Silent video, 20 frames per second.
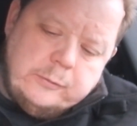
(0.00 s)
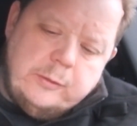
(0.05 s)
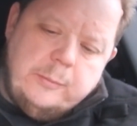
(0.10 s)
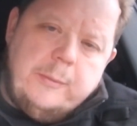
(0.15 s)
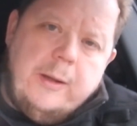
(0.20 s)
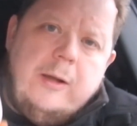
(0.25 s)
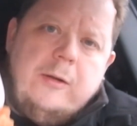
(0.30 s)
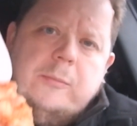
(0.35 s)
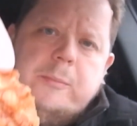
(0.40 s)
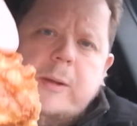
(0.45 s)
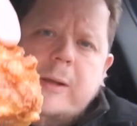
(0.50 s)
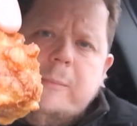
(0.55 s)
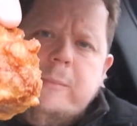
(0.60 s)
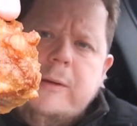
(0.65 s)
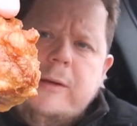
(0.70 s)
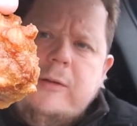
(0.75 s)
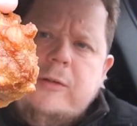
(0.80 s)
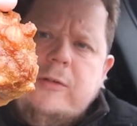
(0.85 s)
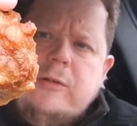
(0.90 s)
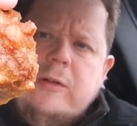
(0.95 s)
Some nice big
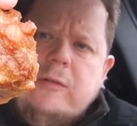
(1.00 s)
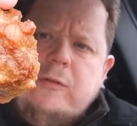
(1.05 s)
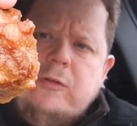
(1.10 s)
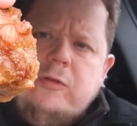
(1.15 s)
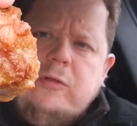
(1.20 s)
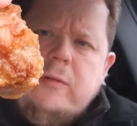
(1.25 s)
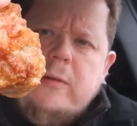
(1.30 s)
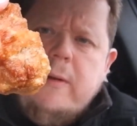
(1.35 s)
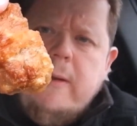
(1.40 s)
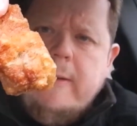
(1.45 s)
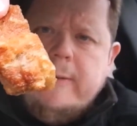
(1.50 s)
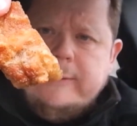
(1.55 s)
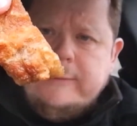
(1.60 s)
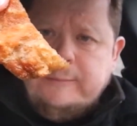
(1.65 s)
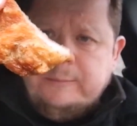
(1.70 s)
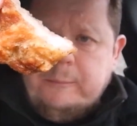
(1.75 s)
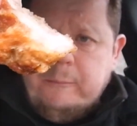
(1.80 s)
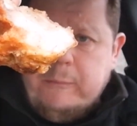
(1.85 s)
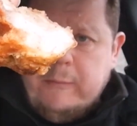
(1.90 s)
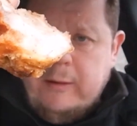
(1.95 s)
pieces of,
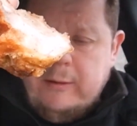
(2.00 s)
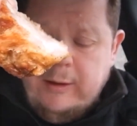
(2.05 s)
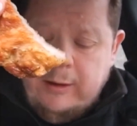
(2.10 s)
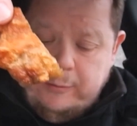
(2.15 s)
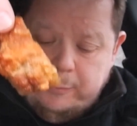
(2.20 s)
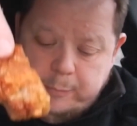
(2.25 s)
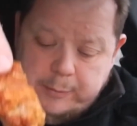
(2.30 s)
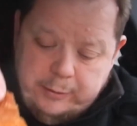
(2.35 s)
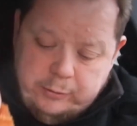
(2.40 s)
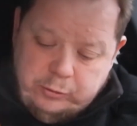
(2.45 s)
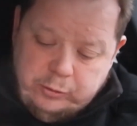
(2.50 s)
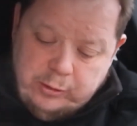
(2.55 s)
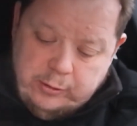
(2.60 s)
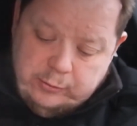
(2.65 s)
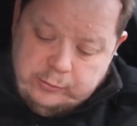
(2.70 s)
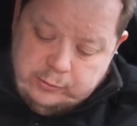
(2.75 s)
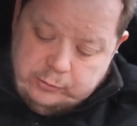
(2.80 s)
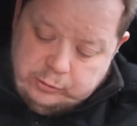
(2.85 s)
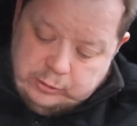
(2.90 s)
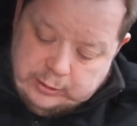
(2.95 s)
nice big
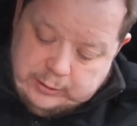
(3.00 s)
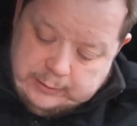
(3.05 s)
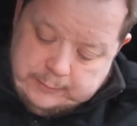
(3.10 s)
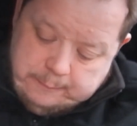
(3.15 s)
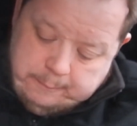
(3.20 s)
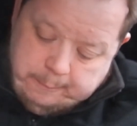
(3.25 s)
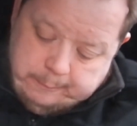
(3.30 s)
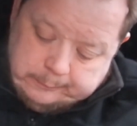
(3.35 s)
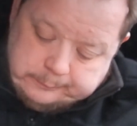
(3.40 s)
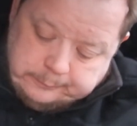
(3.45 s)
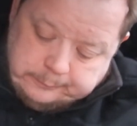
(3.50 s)
chunks of chicken.